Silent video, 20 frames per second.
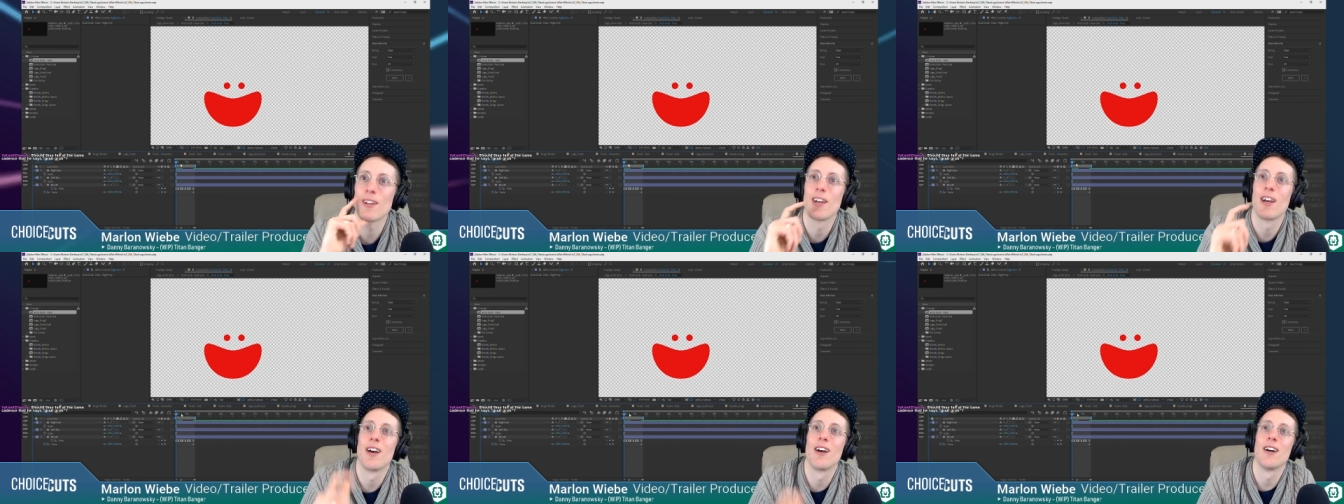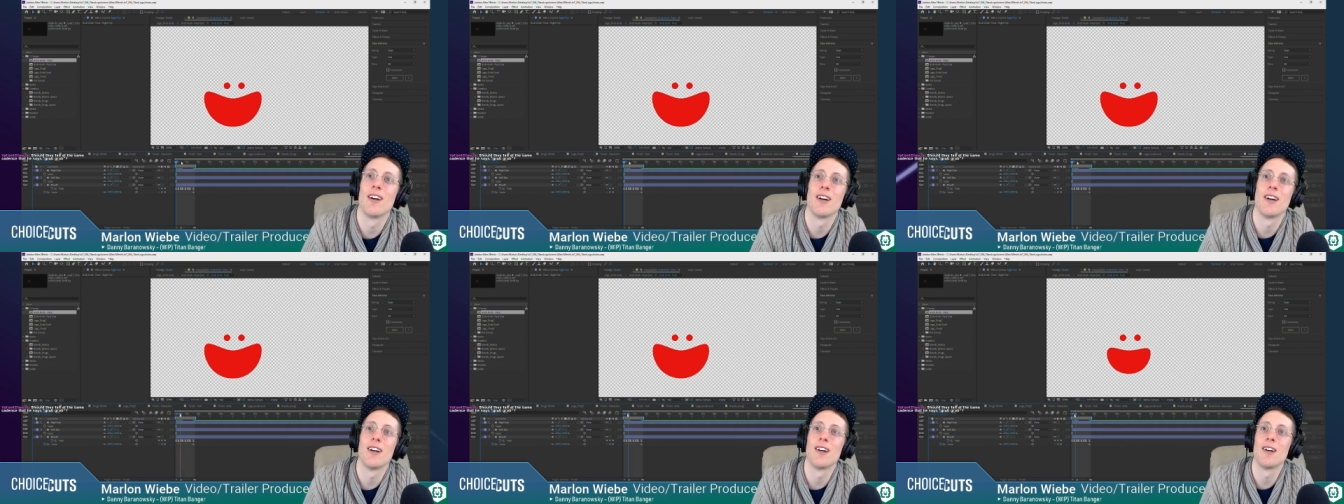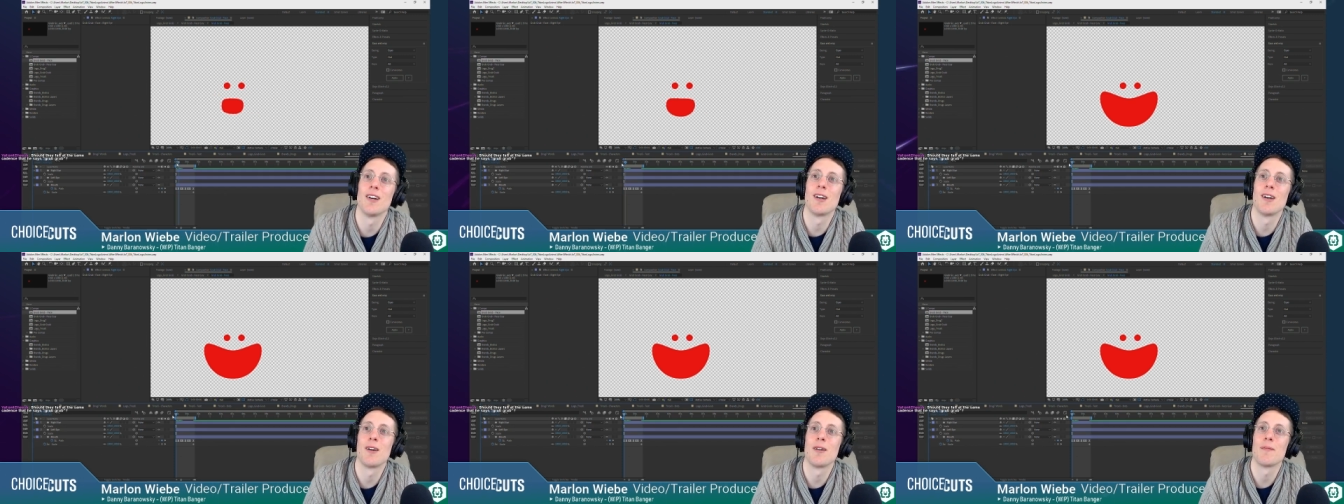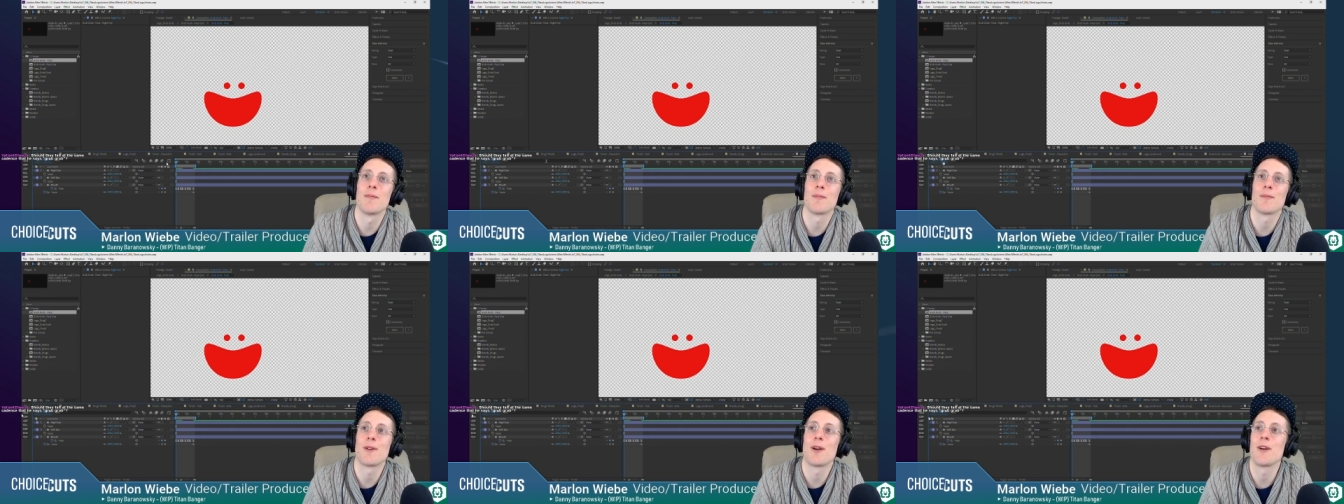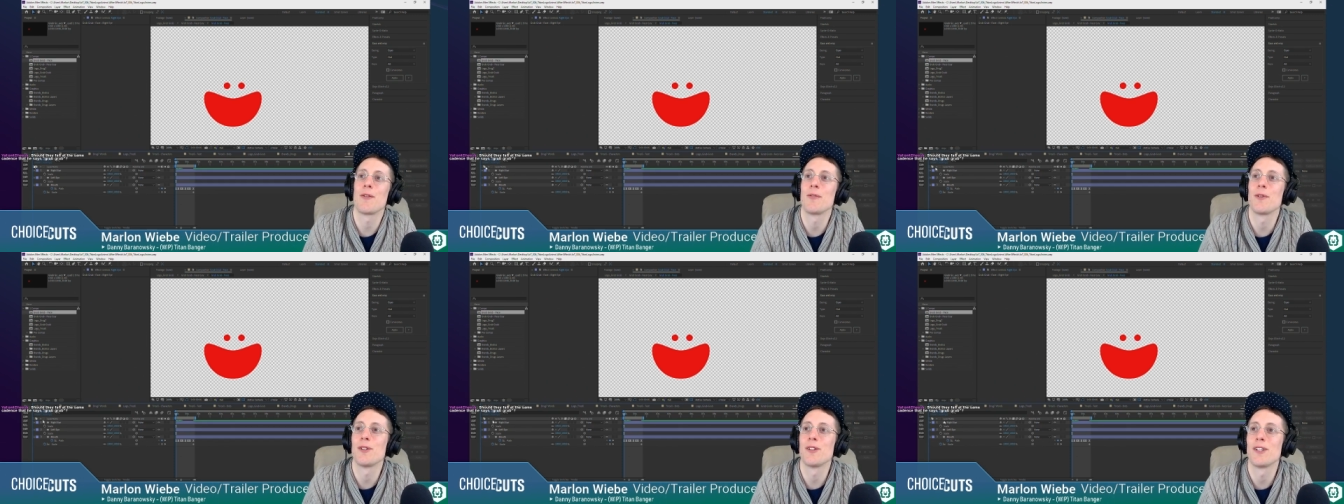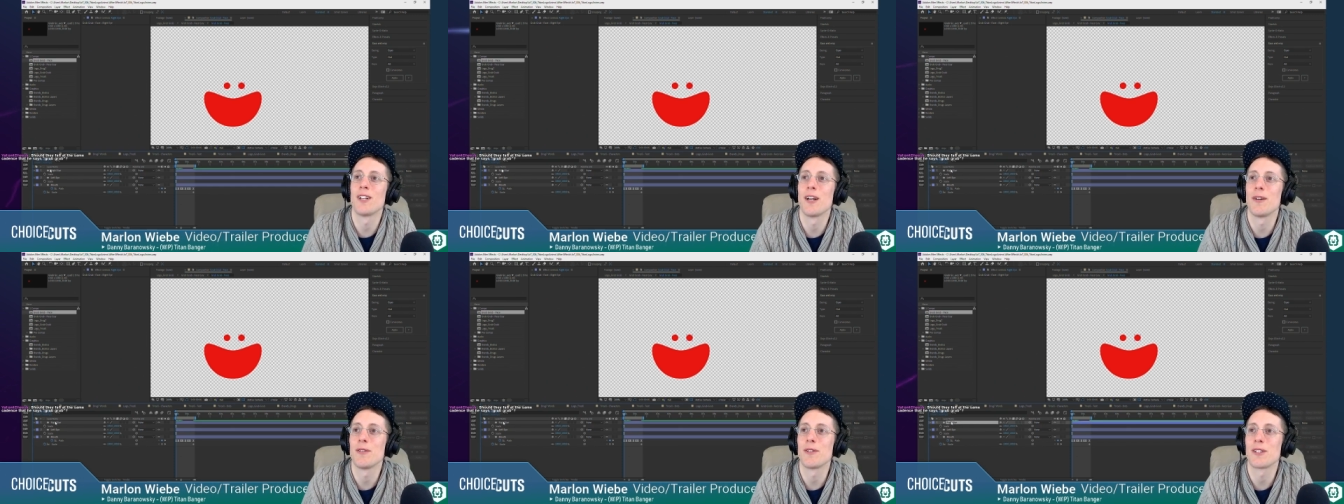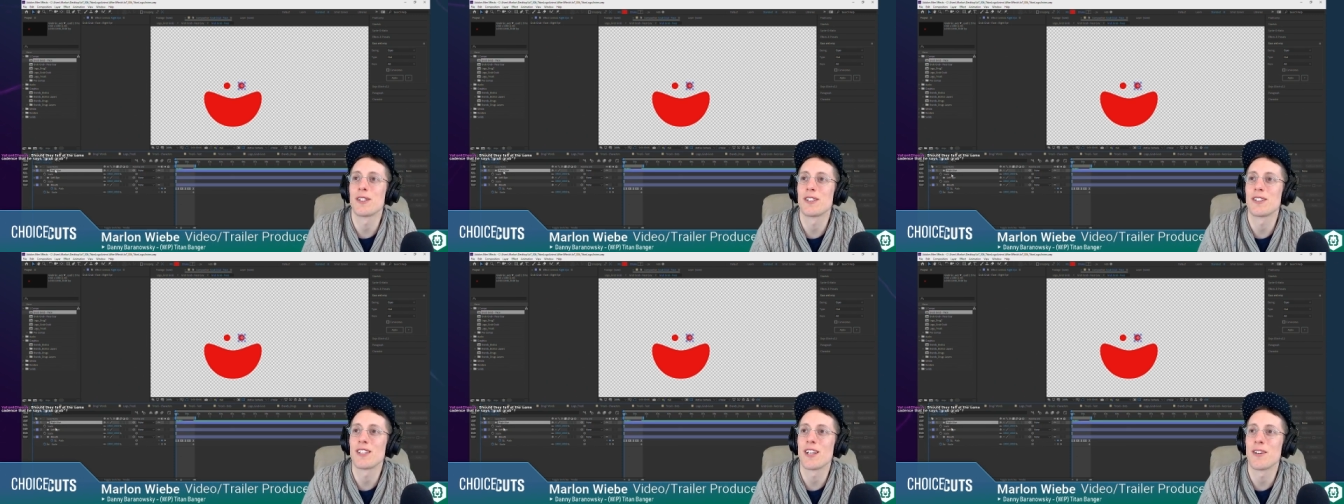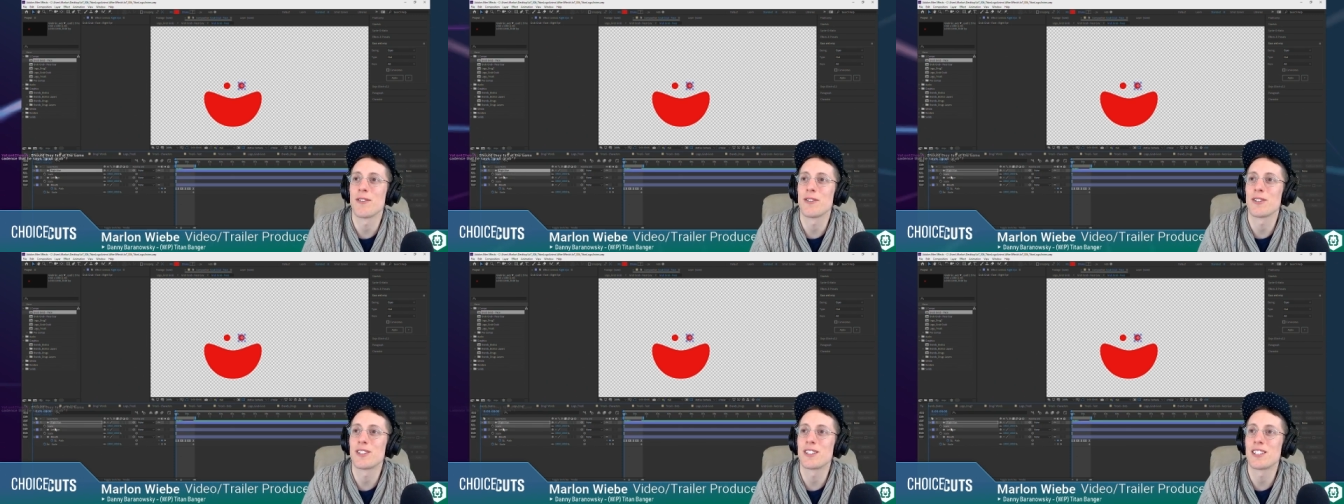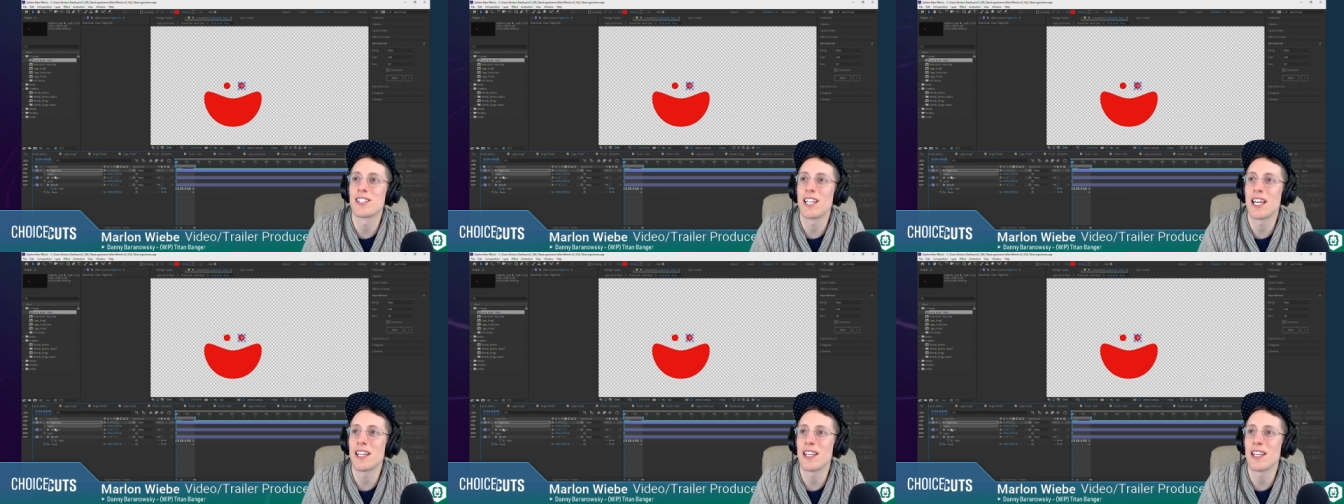I will take